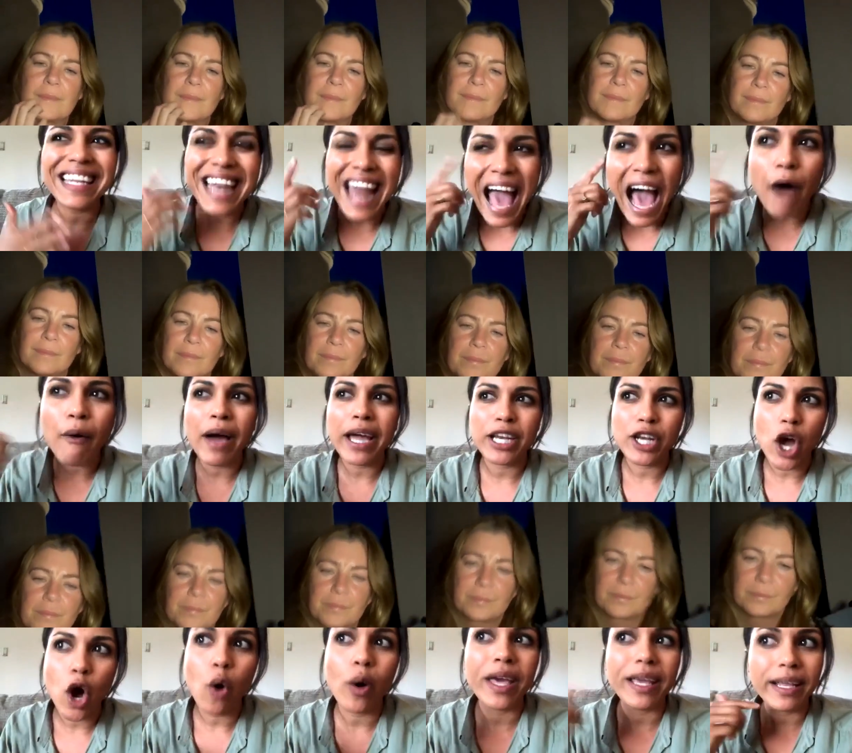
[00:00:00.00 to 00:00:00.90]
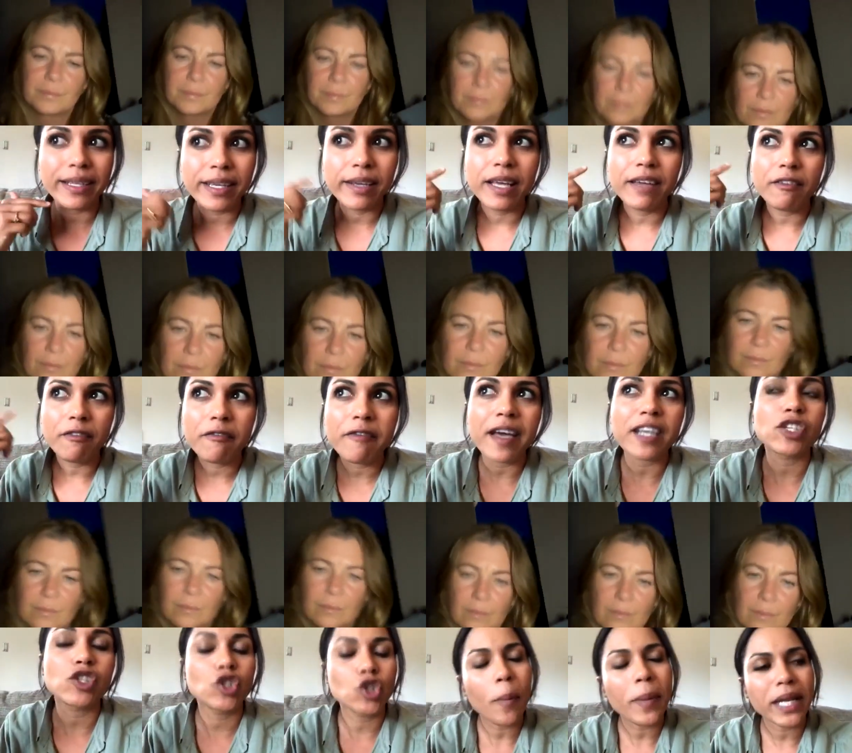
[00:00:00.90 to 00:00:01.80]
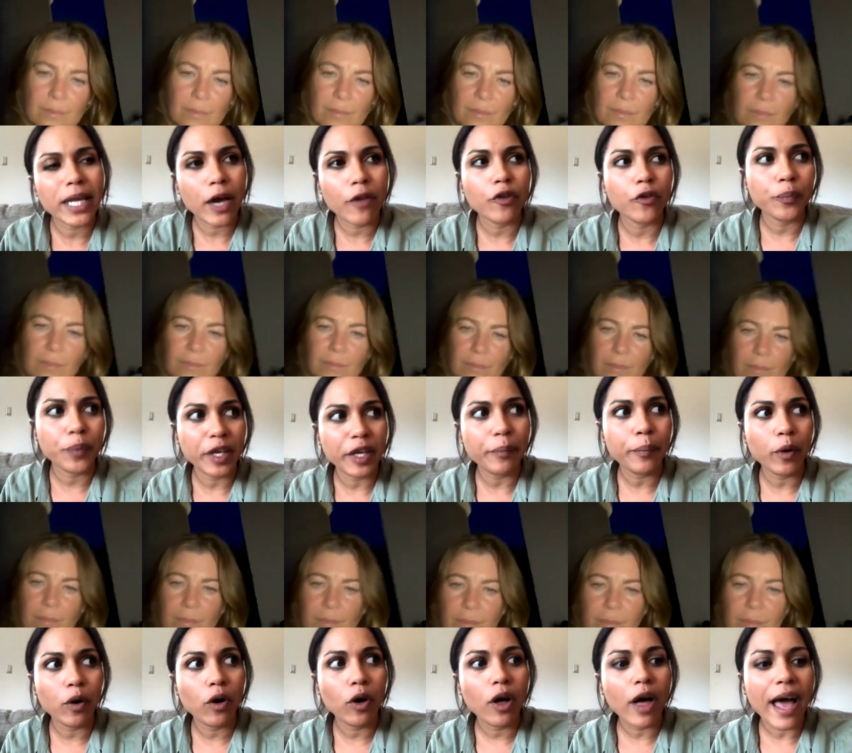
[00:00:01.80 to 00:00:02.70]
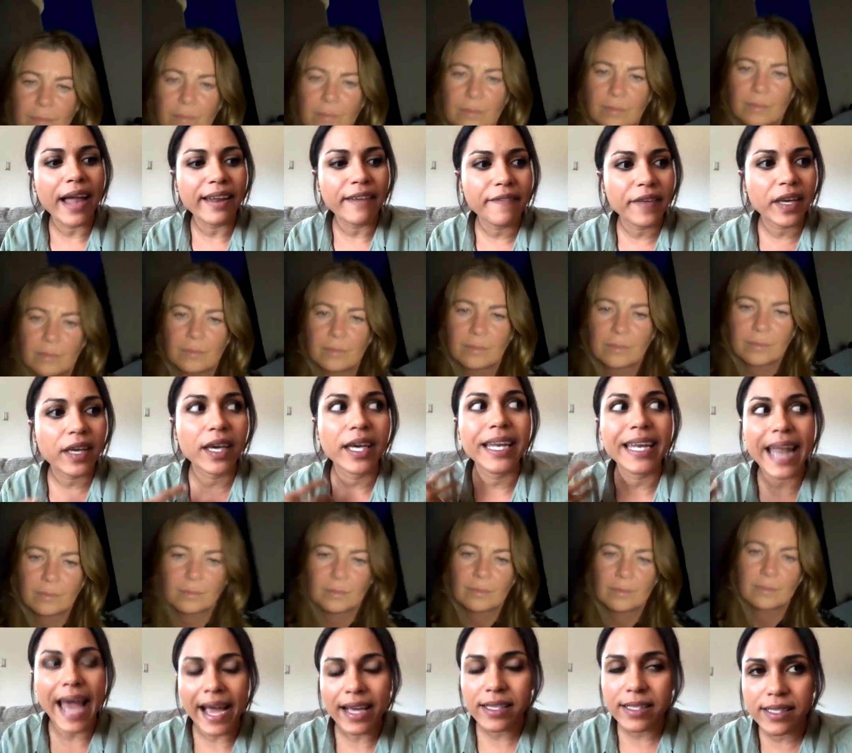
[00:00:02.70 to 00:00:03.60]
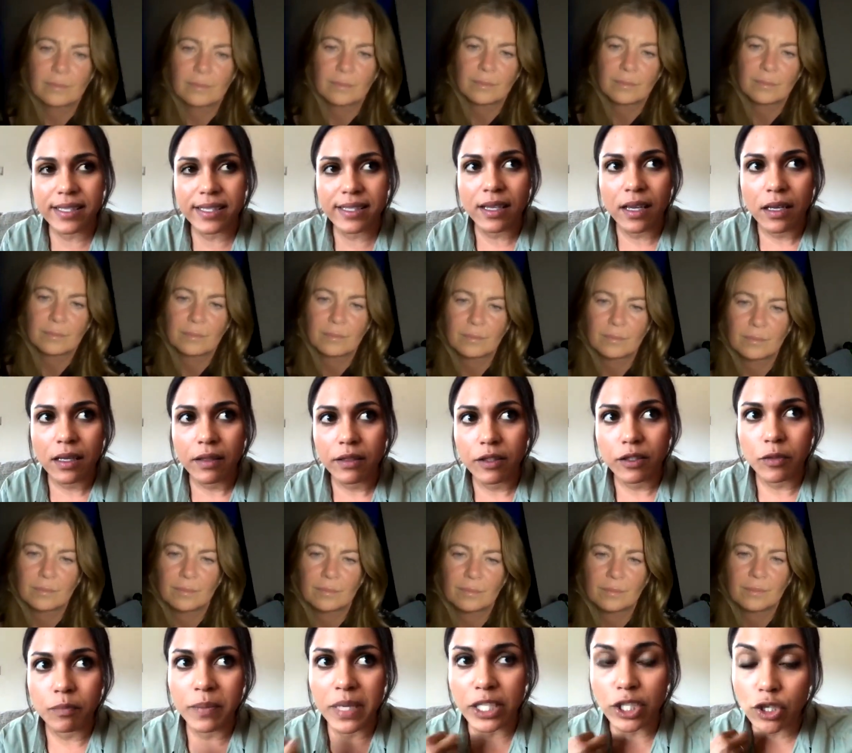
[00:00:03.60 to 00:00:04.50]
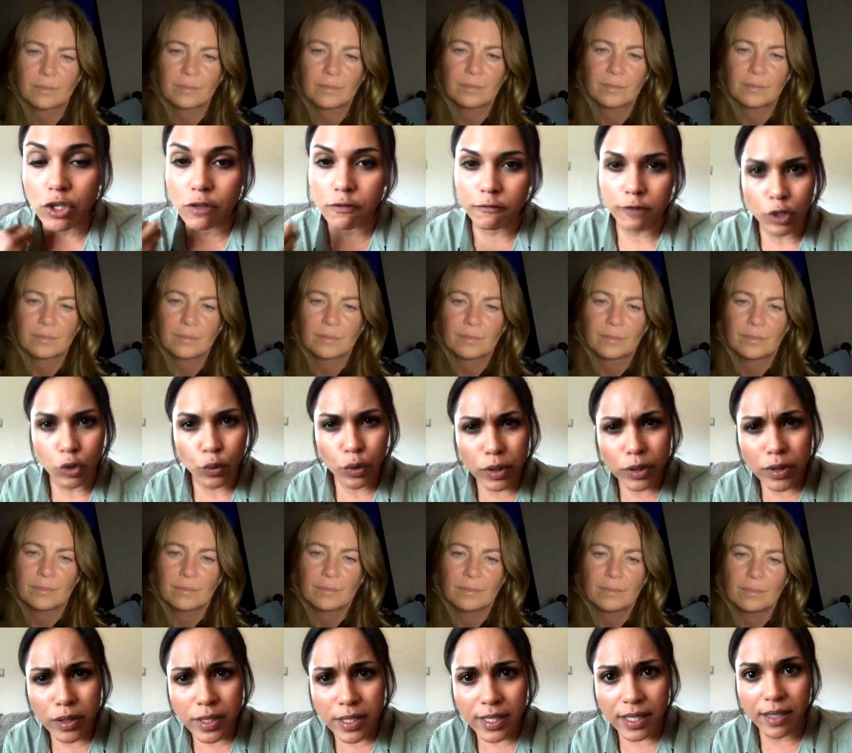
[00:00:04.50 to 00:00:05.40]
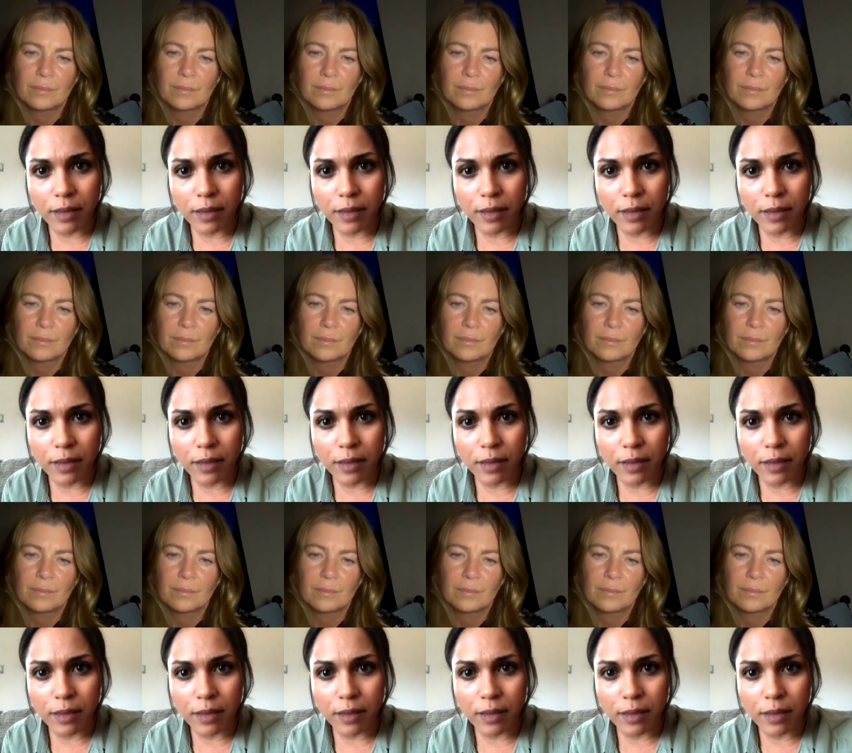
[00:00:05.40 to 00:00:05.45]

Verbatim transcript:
Speaker 1: now i know it, it affects so many other people and if it connects me to the viewers in a